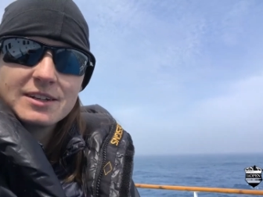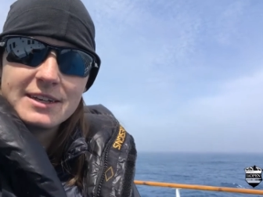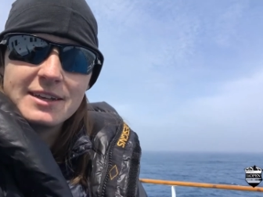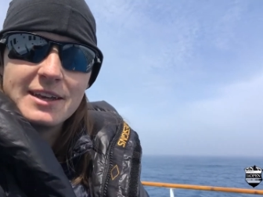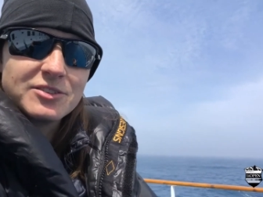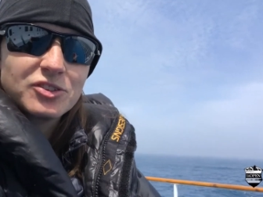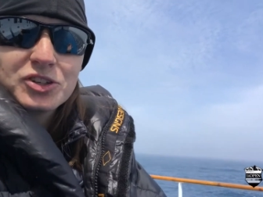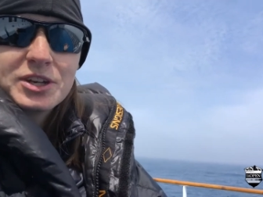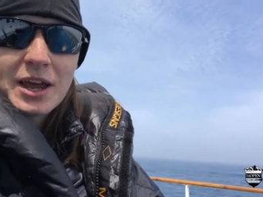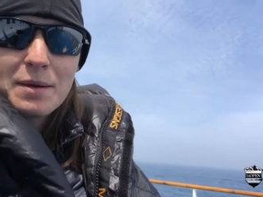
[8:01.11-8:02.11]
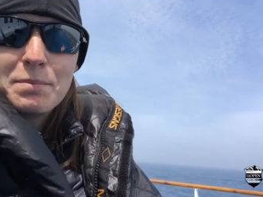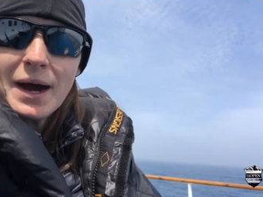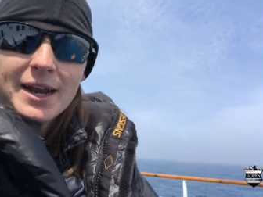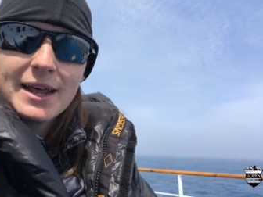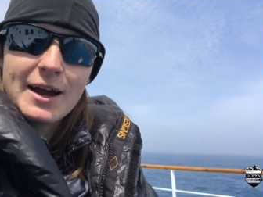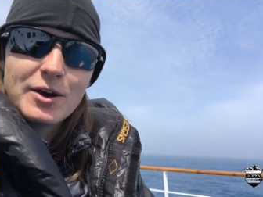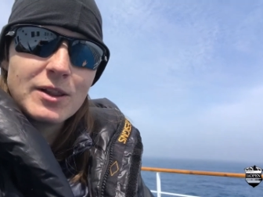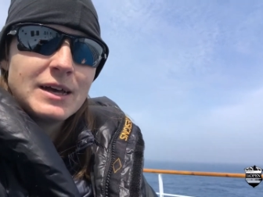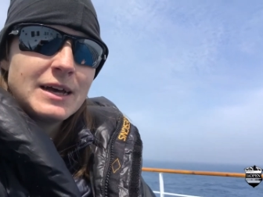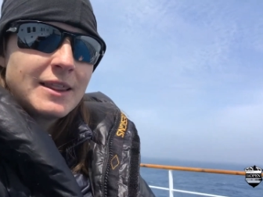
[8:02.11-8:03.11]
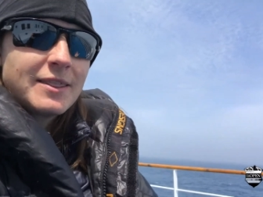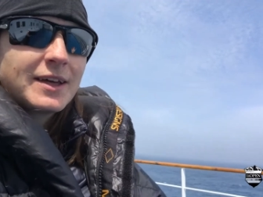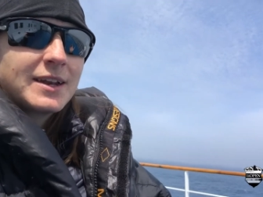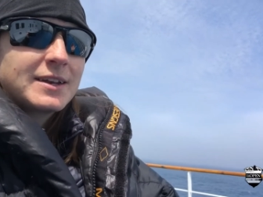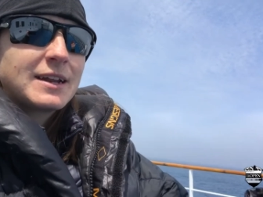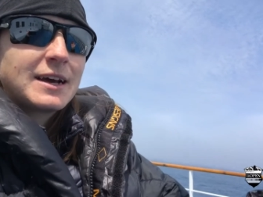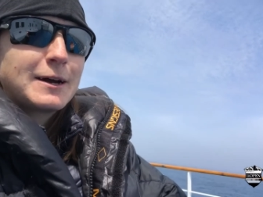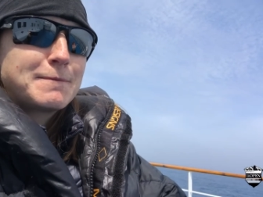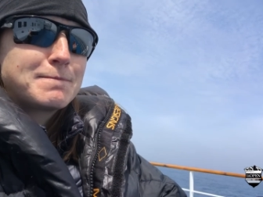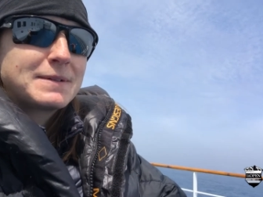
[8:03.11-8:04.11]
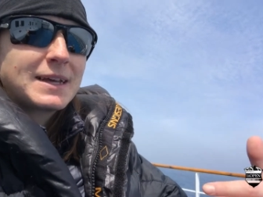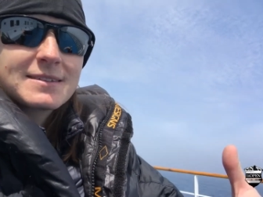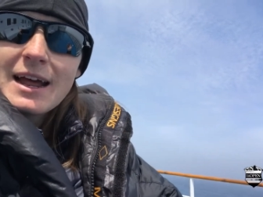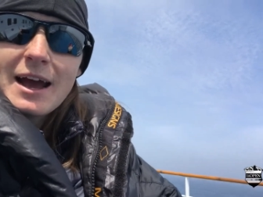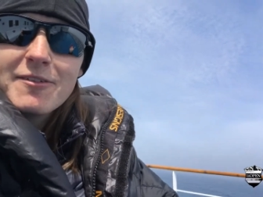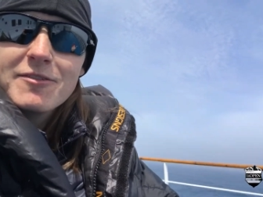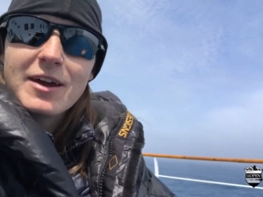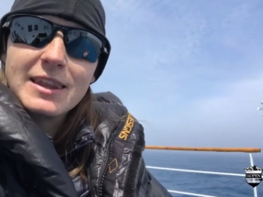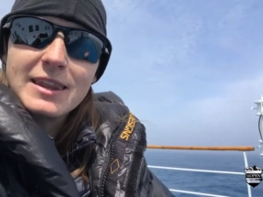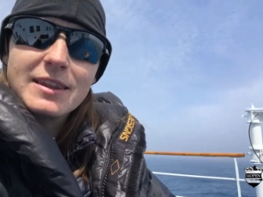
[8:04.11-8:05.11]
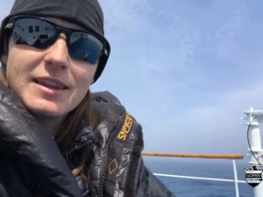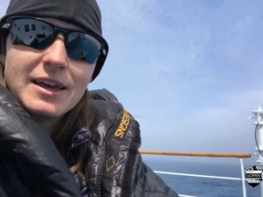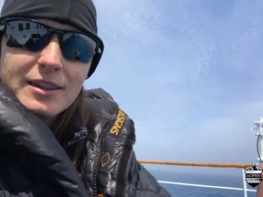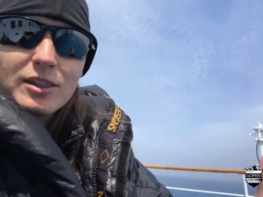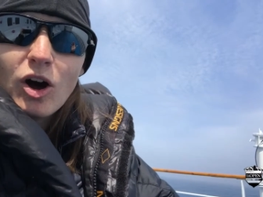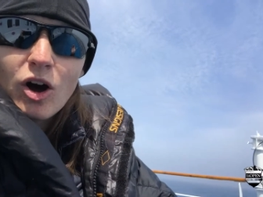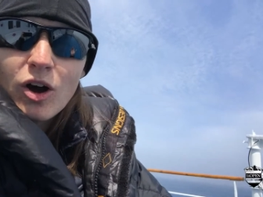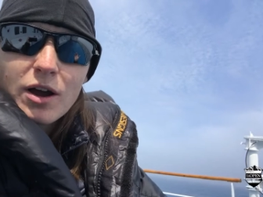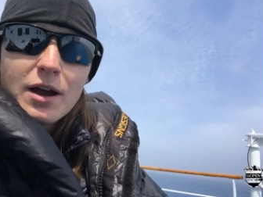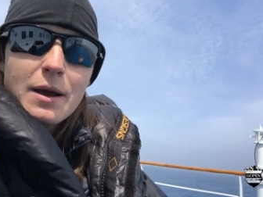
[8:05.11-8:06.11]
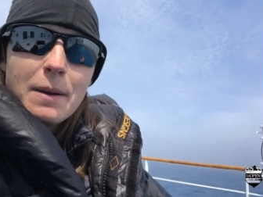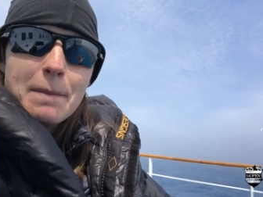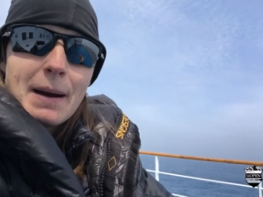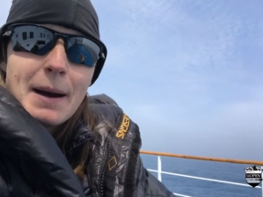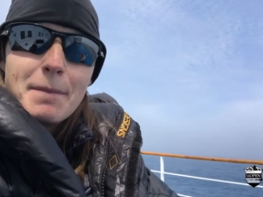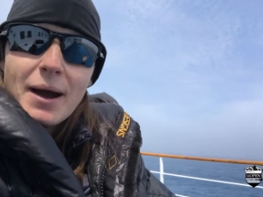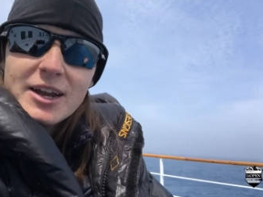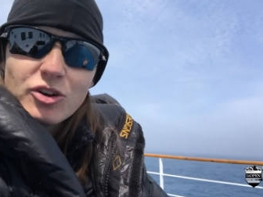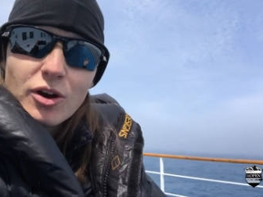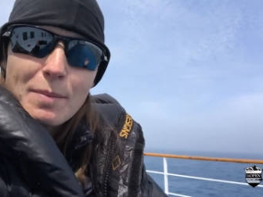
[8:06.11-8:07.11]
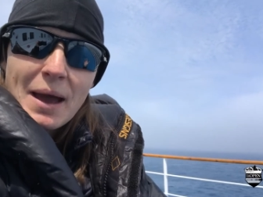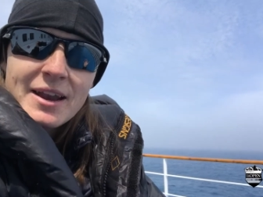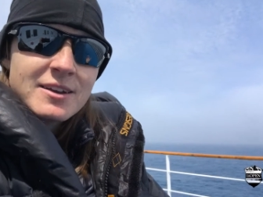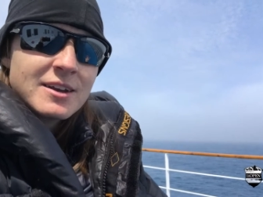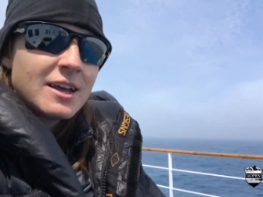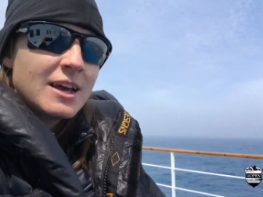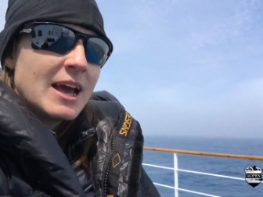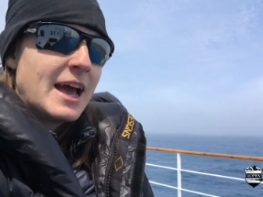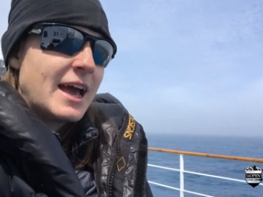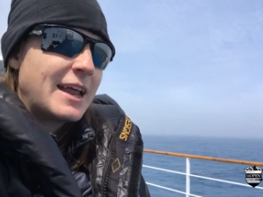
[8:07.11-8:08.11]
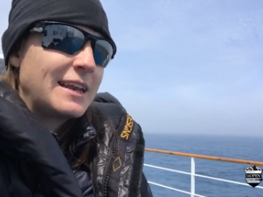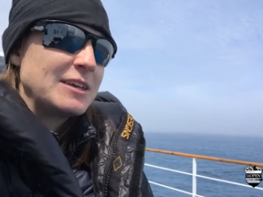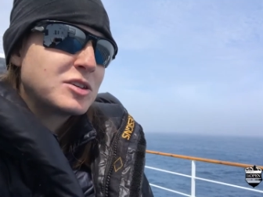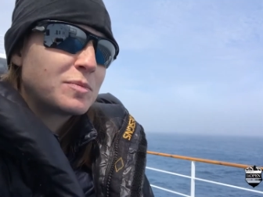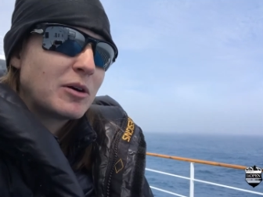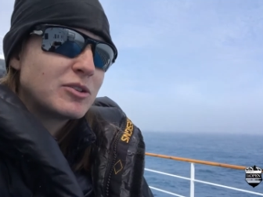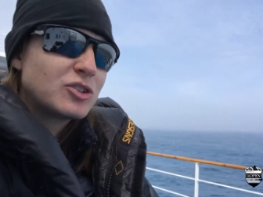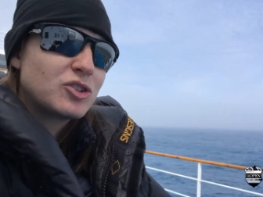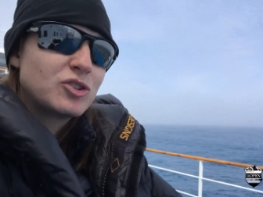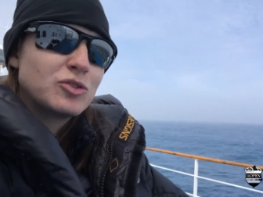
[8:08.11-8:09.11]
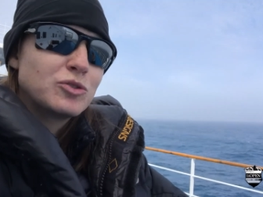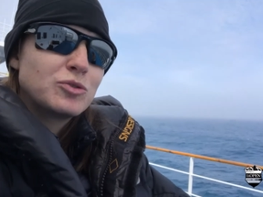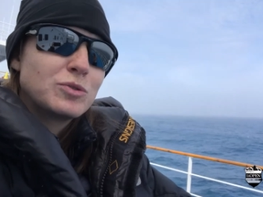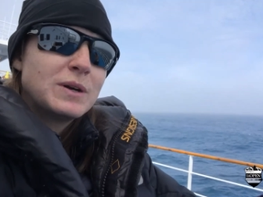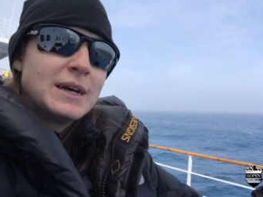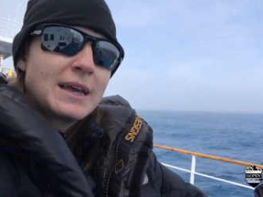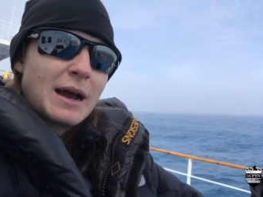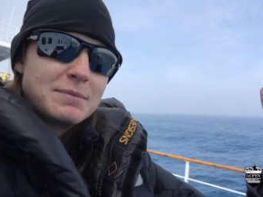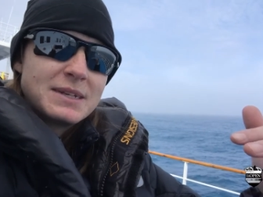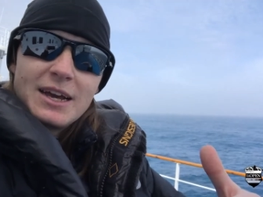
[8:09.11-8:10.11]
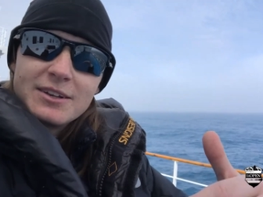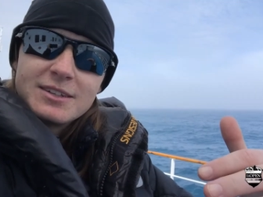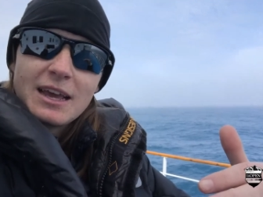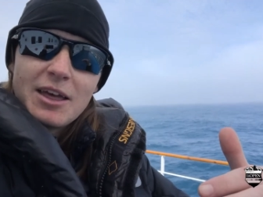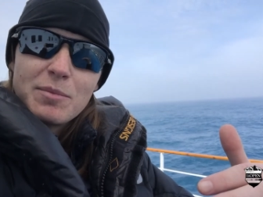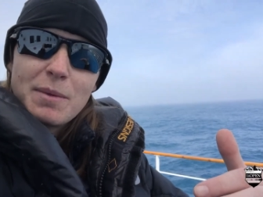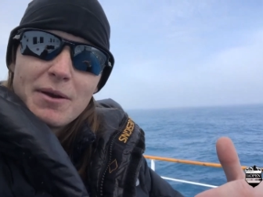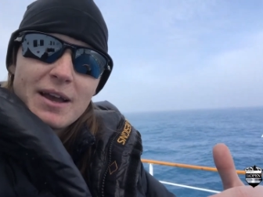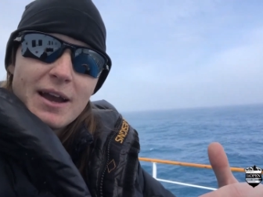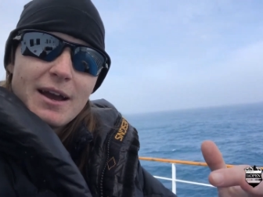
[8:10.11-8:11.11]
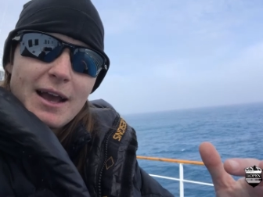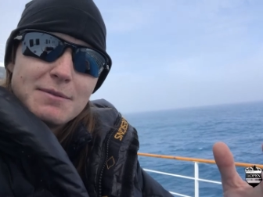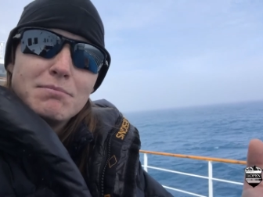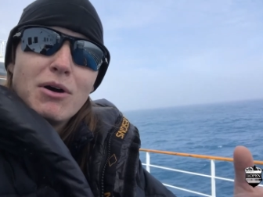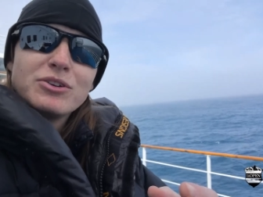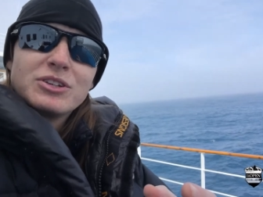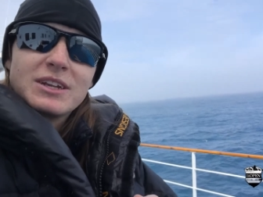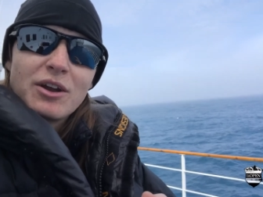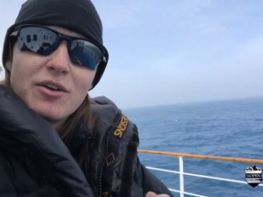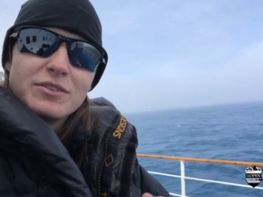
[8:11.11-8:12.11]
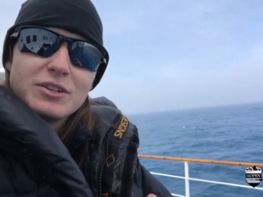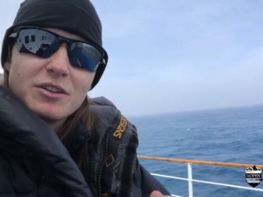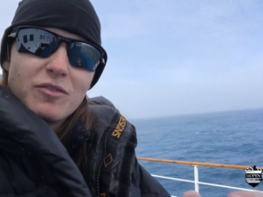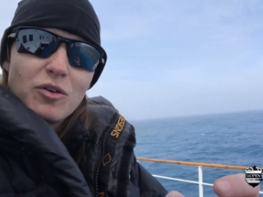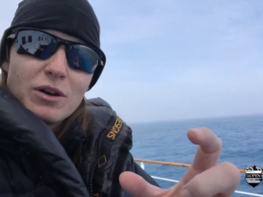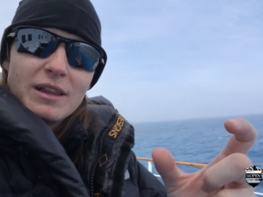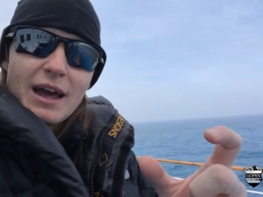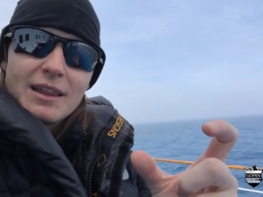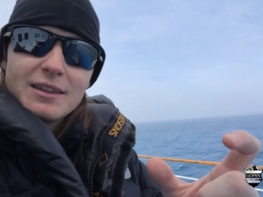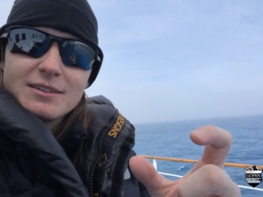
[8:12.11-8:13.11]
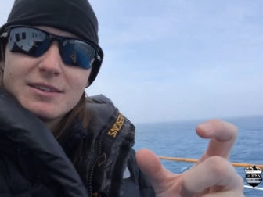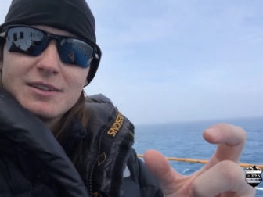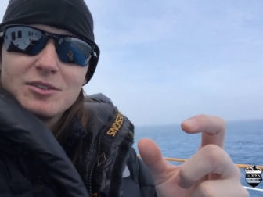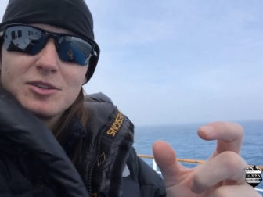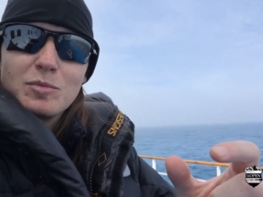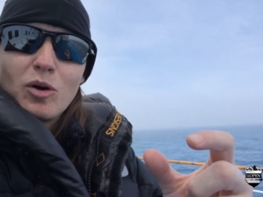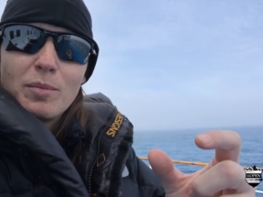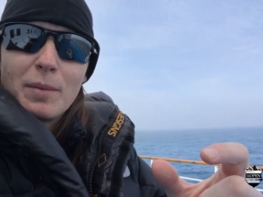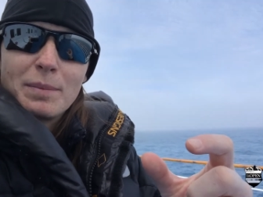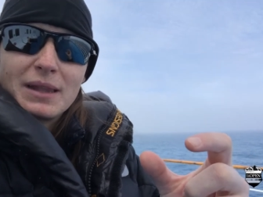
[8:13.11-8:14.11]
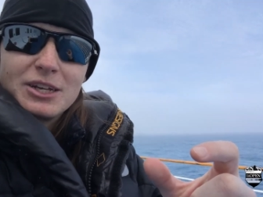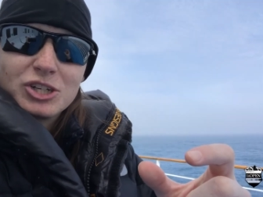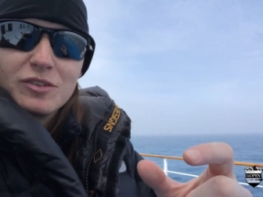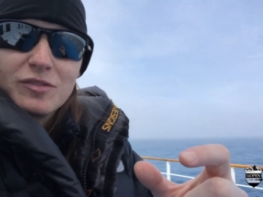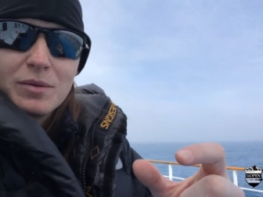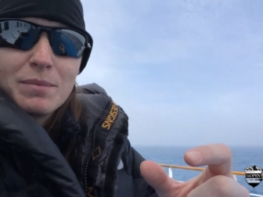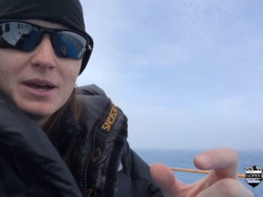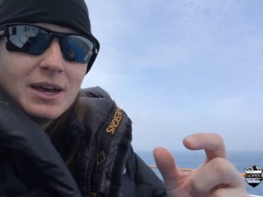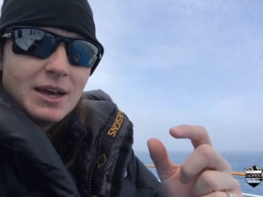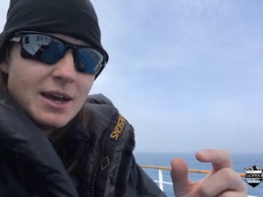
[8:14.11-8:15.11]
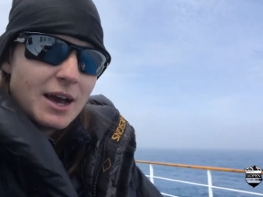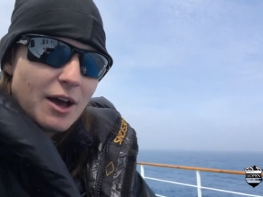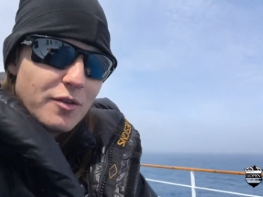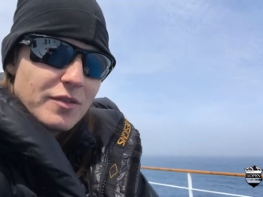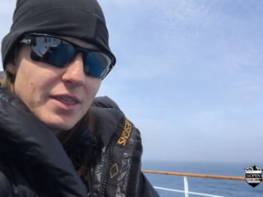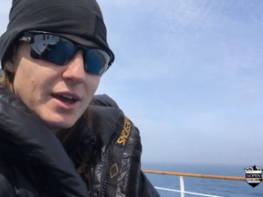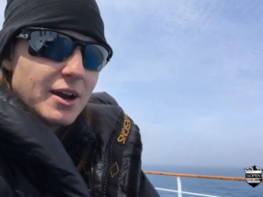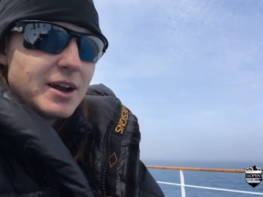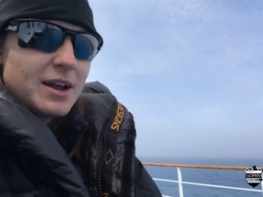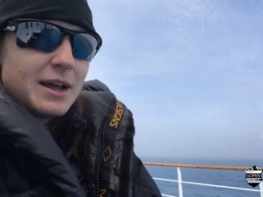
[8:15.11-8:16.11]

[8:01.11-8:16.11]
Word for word: He's just a barn owl that um, doesn't have a, a long uh, migratory pattern and he's supposed to come down to South America, at most get over to the Falkland Islands. There's a small population of them uh, over there.